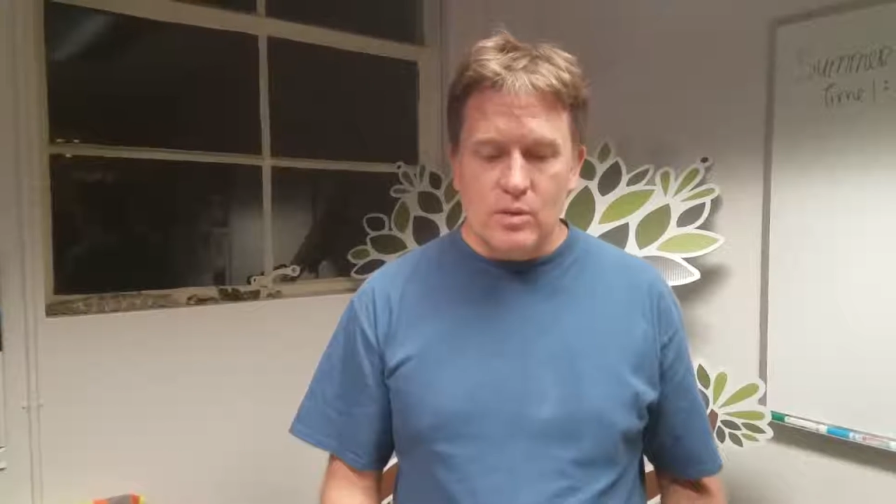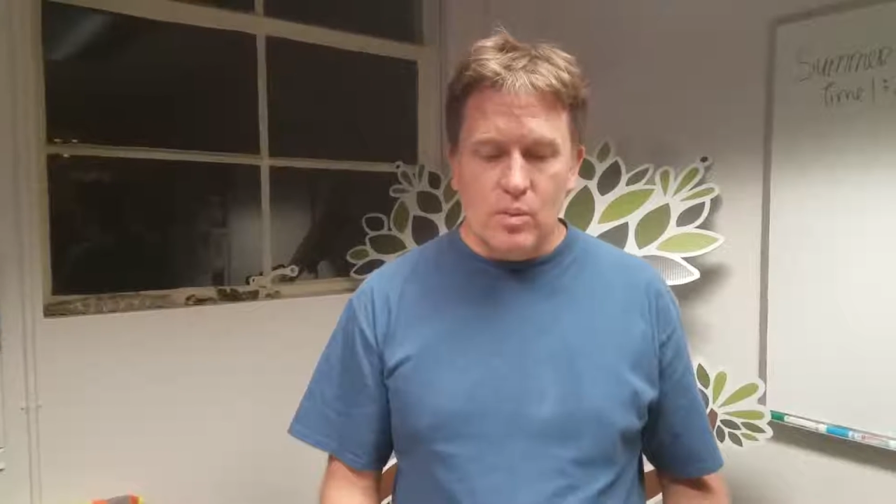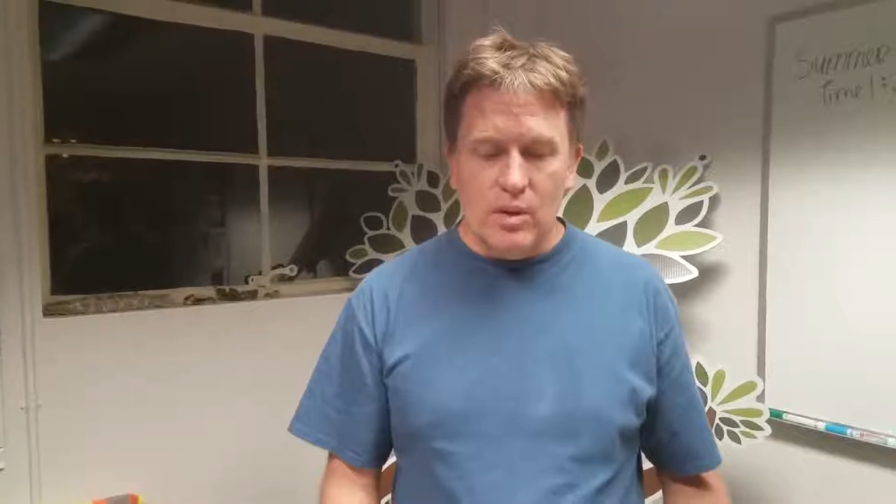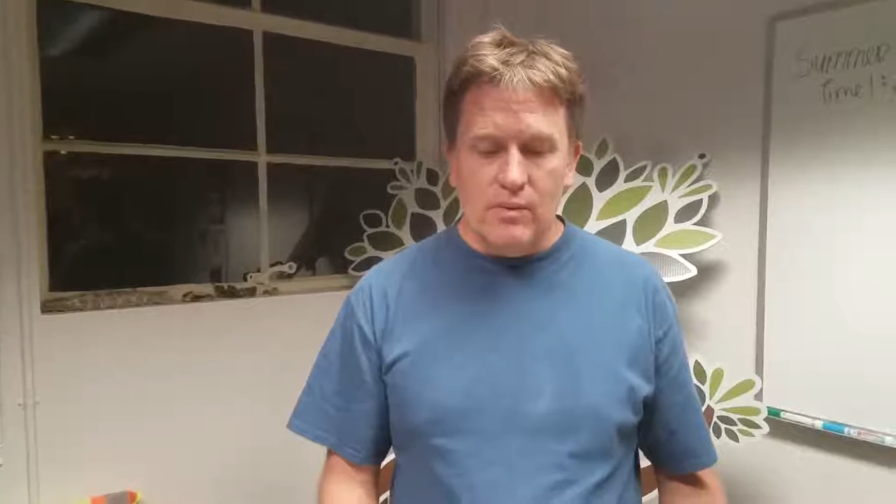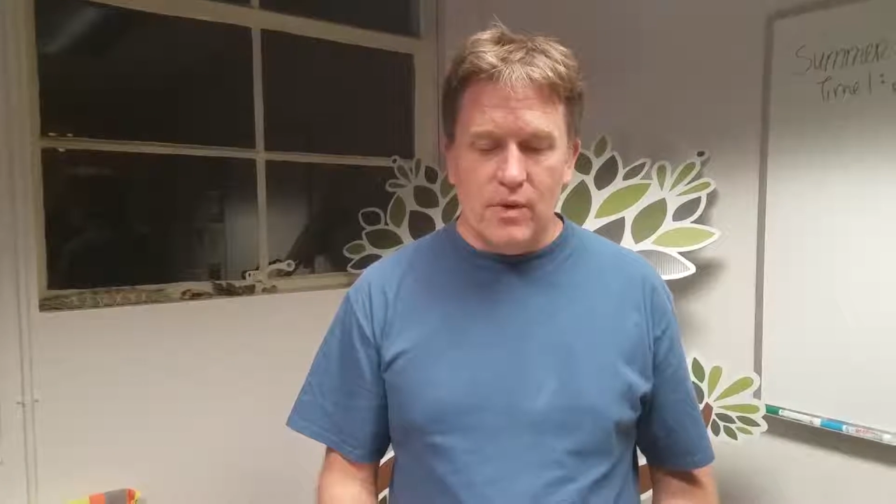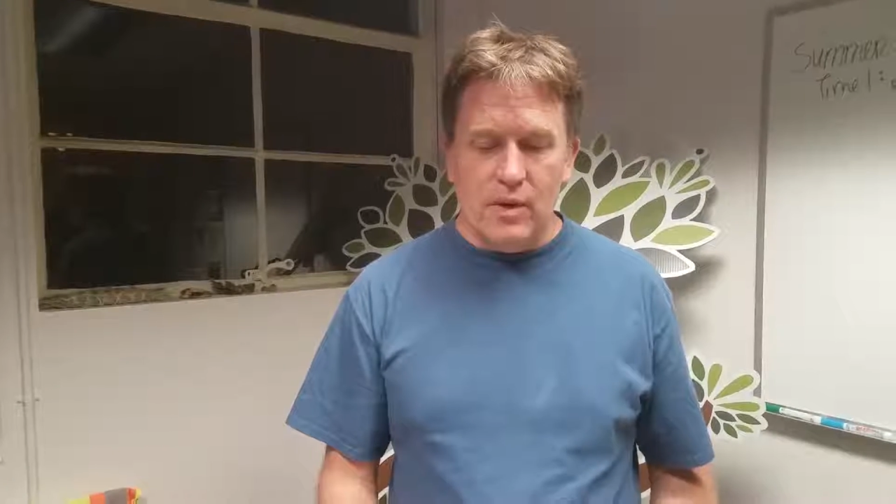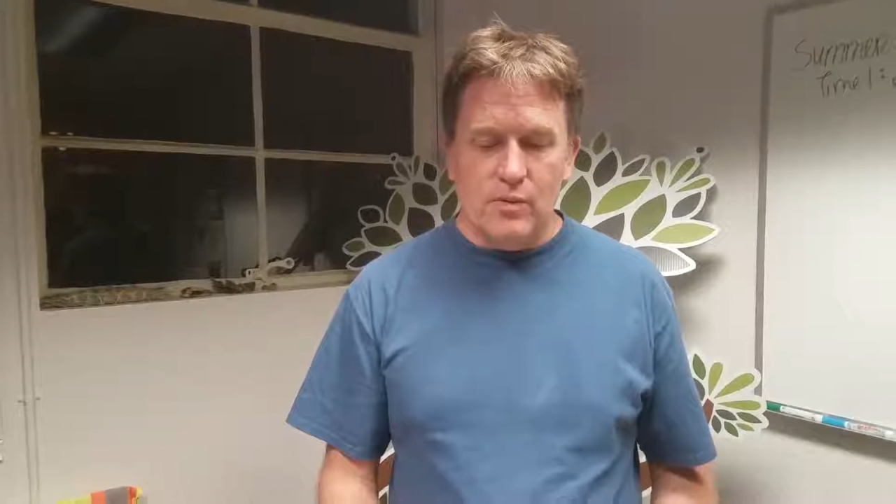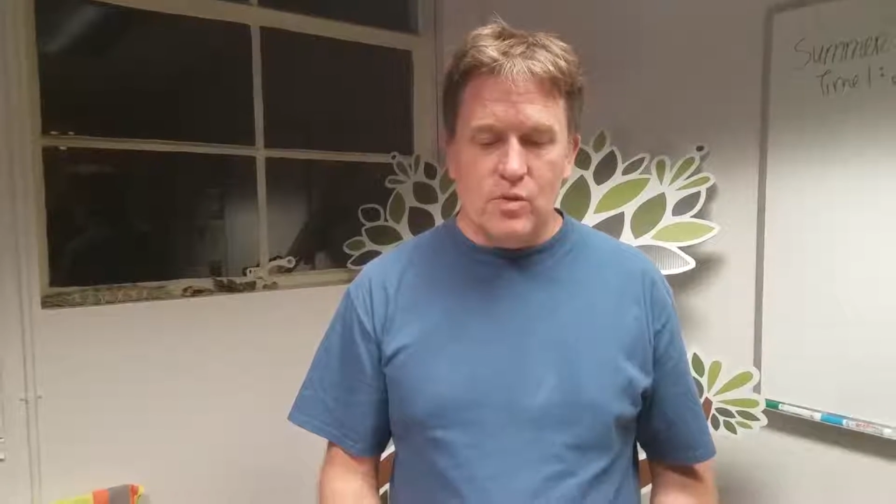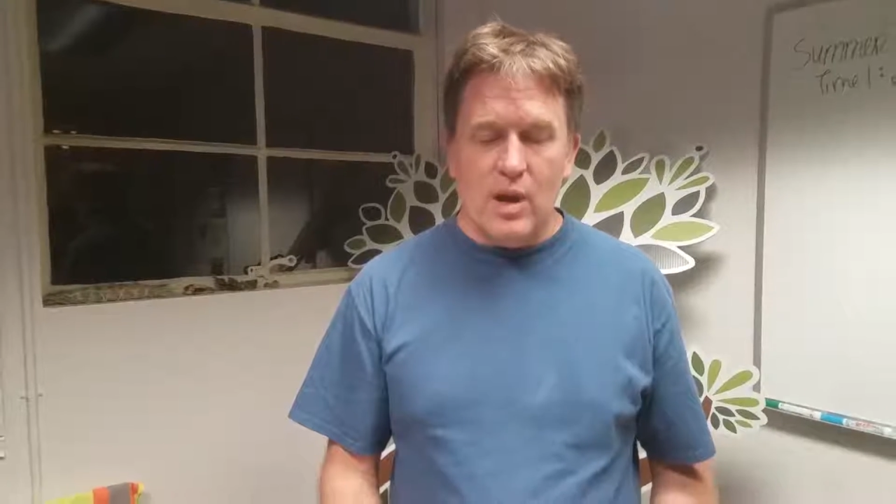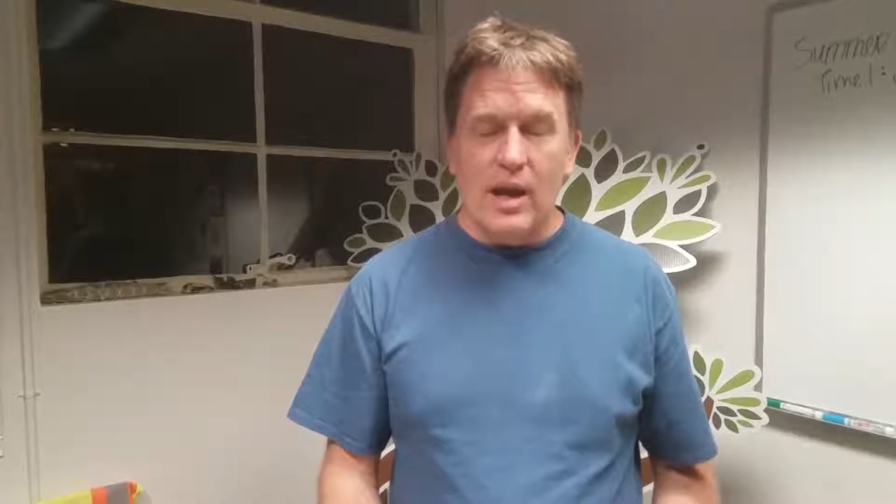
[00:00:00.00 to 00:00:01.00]
will involve
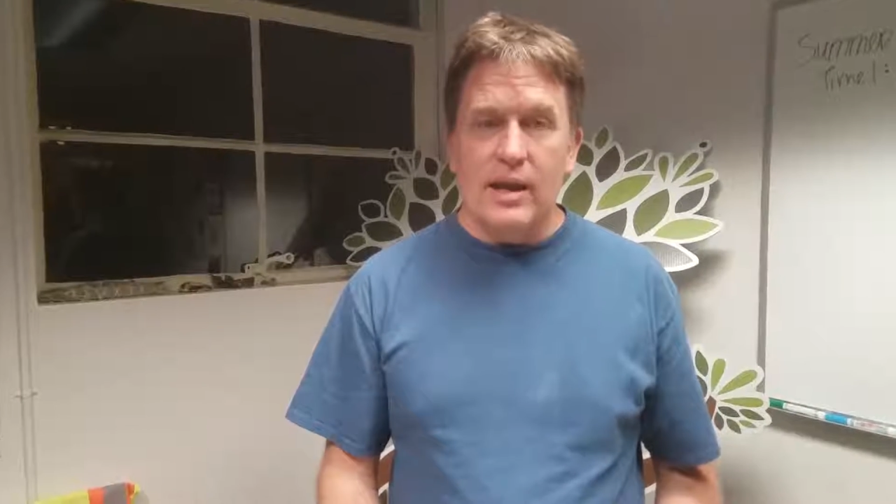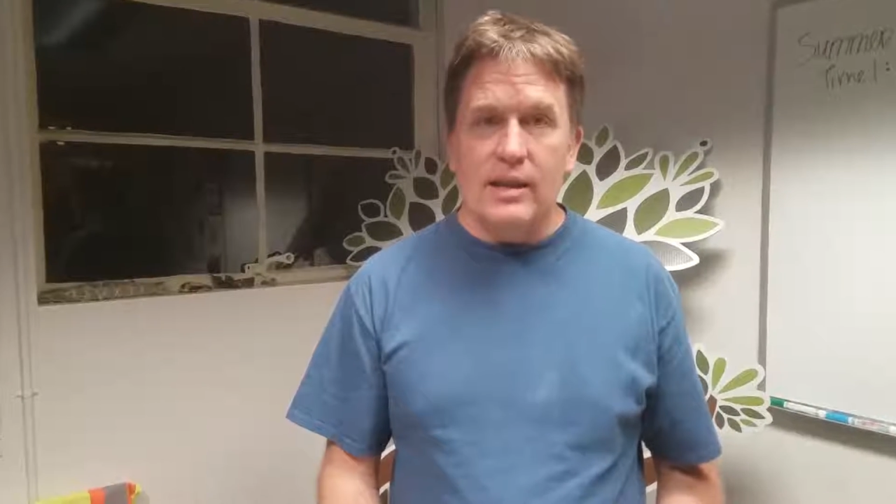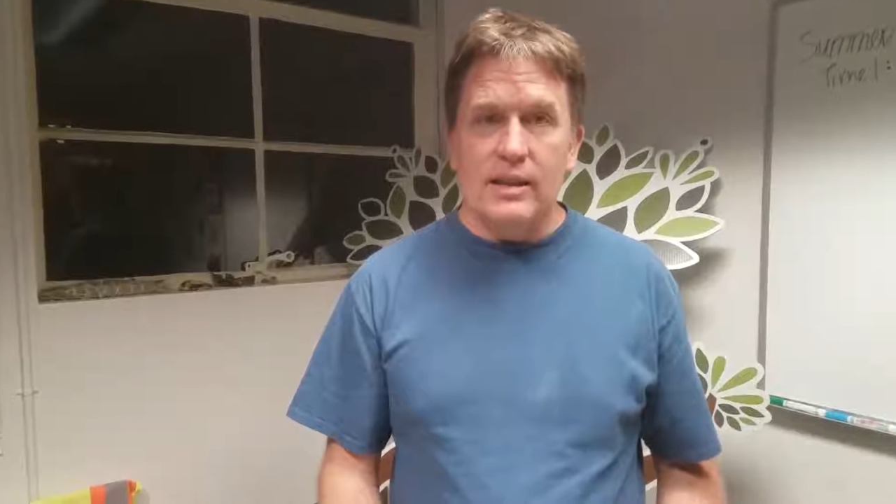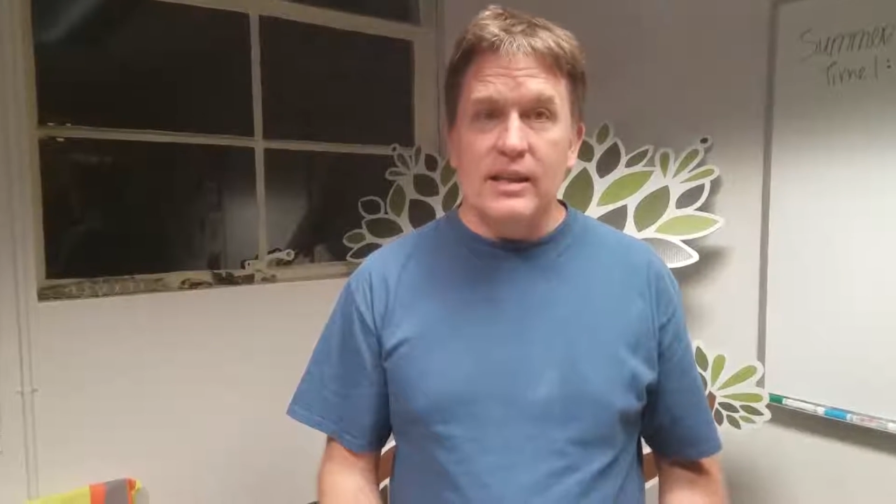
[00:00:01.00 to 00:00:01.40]
drying,